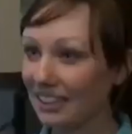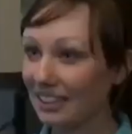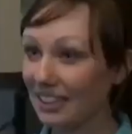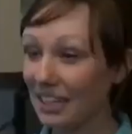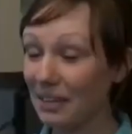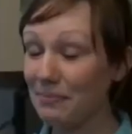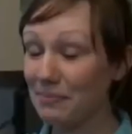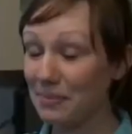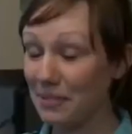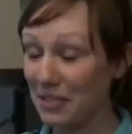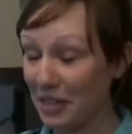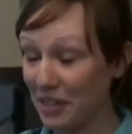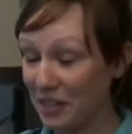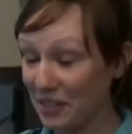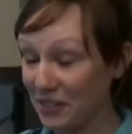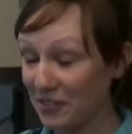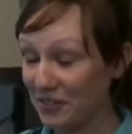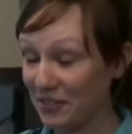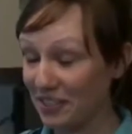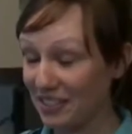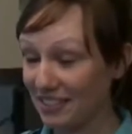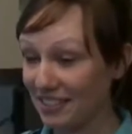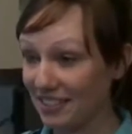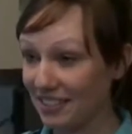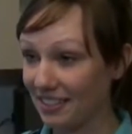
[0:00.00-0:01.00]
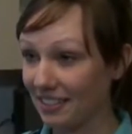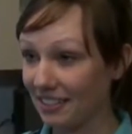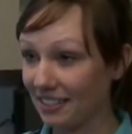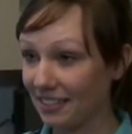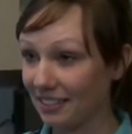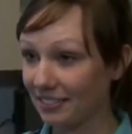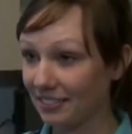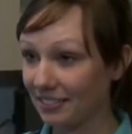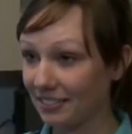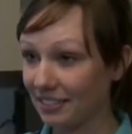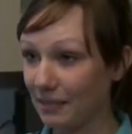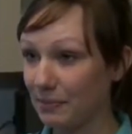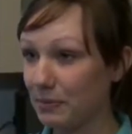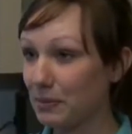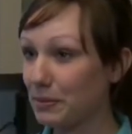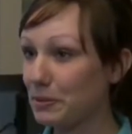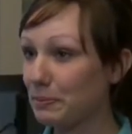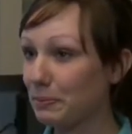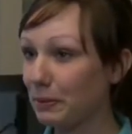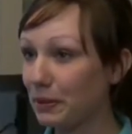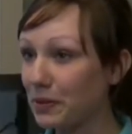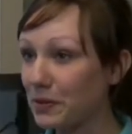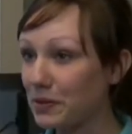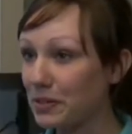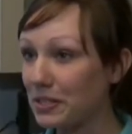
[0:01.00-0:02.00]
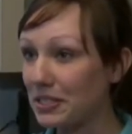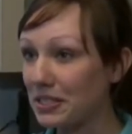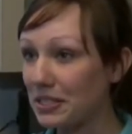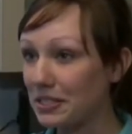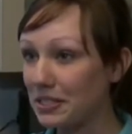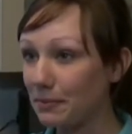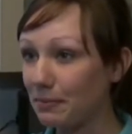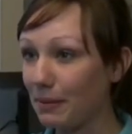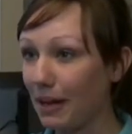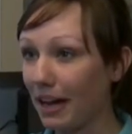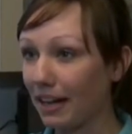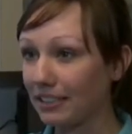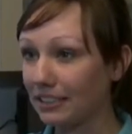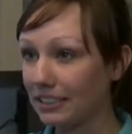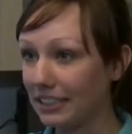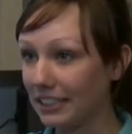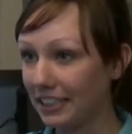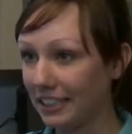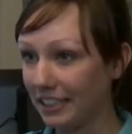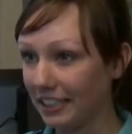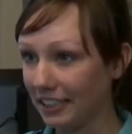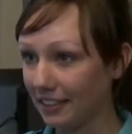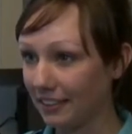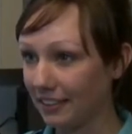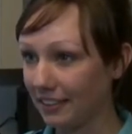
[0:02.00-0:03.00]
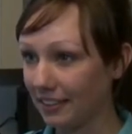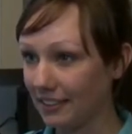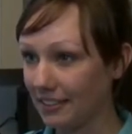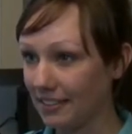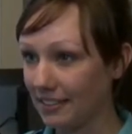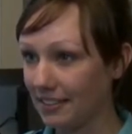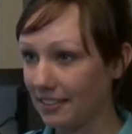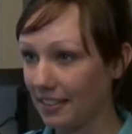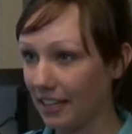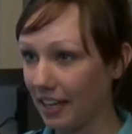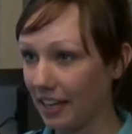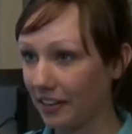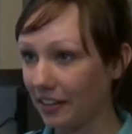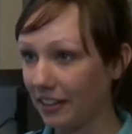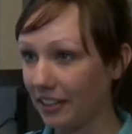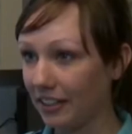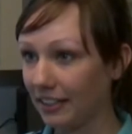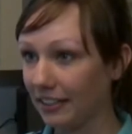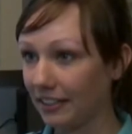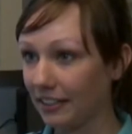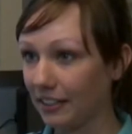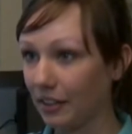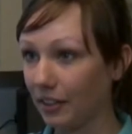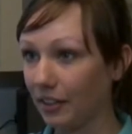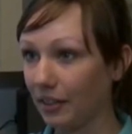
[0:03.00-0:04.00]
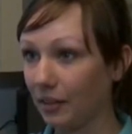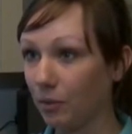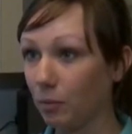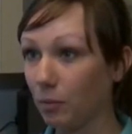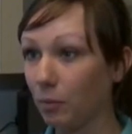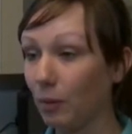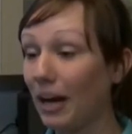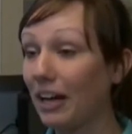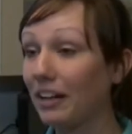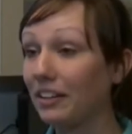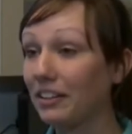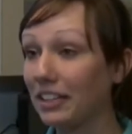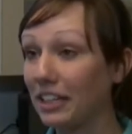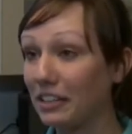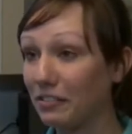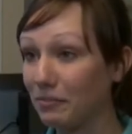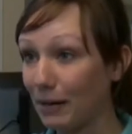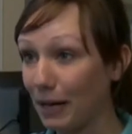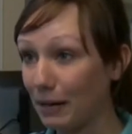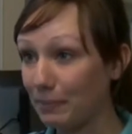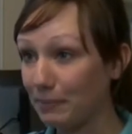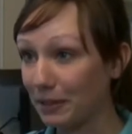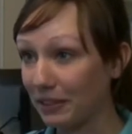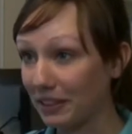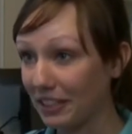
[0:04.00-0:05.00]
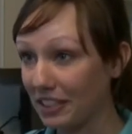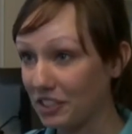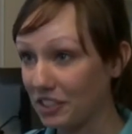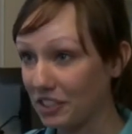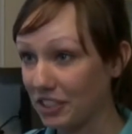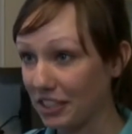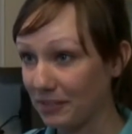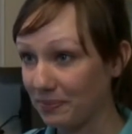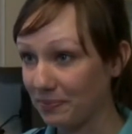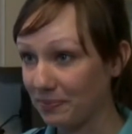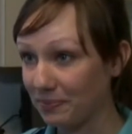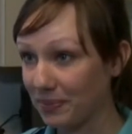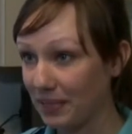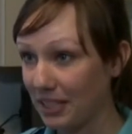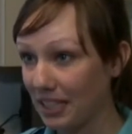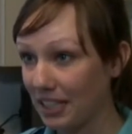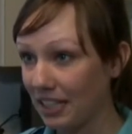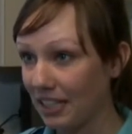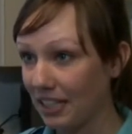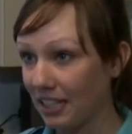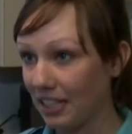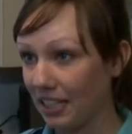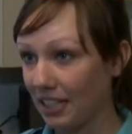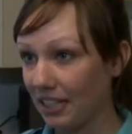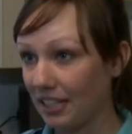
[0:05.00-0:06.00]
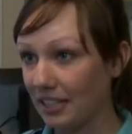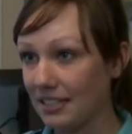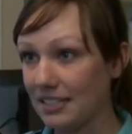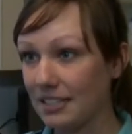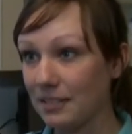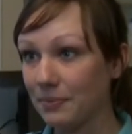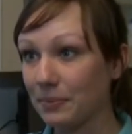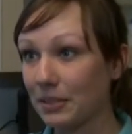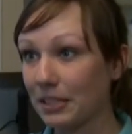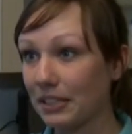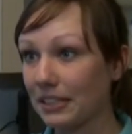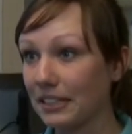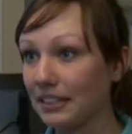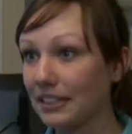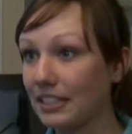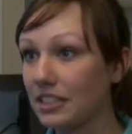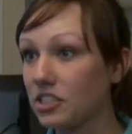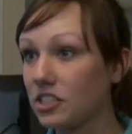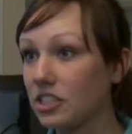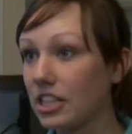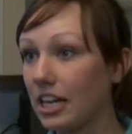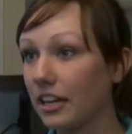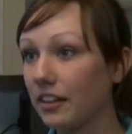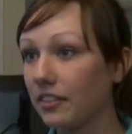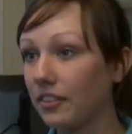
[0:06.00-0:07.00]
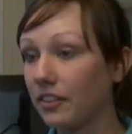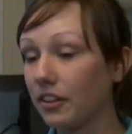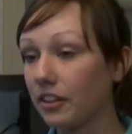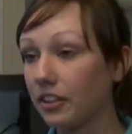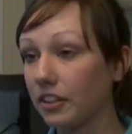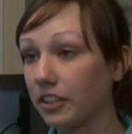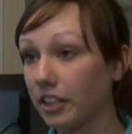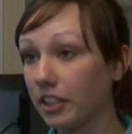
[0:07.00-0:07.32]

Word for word: Lepto is a leptospirosis is a bacteria that's carried in the wildlife population, and it's something that they shed in their